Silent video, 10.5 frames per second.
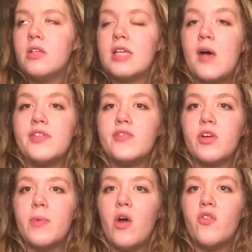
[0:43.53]
house
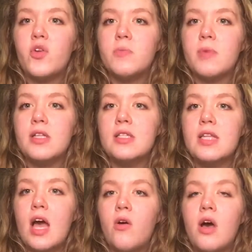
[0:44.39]
for about 4 months
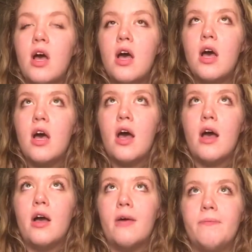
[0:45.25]
now.
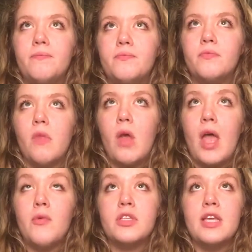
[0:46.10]

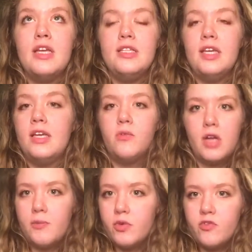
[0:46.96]
I was 18 when
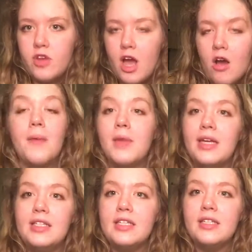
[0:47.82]
I moved out. I'm
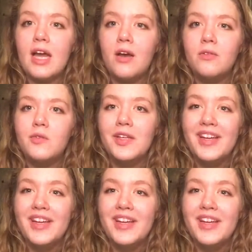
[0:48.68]
19 now.